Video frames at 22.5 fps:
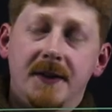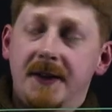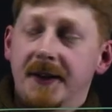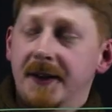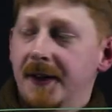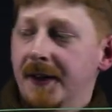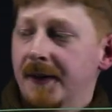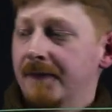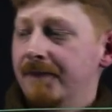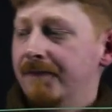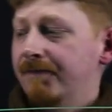
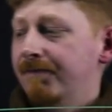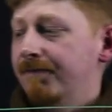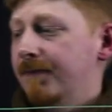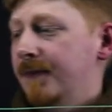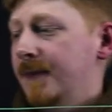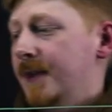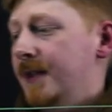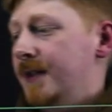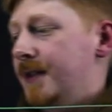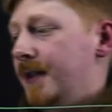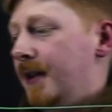tier.
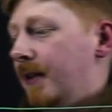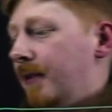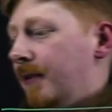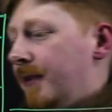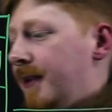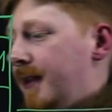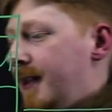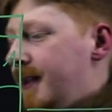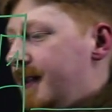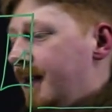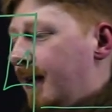So
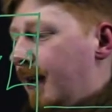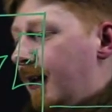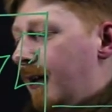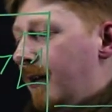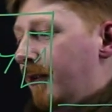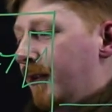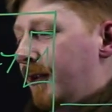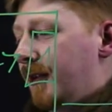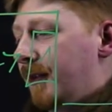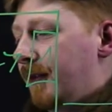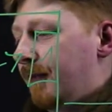he's
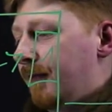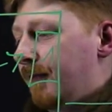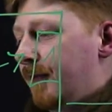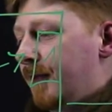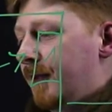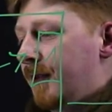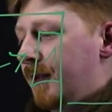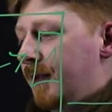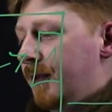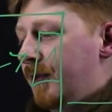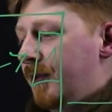allowed
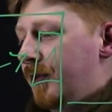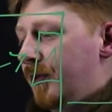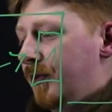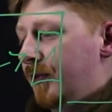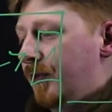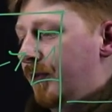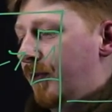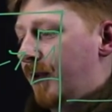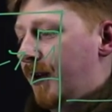to do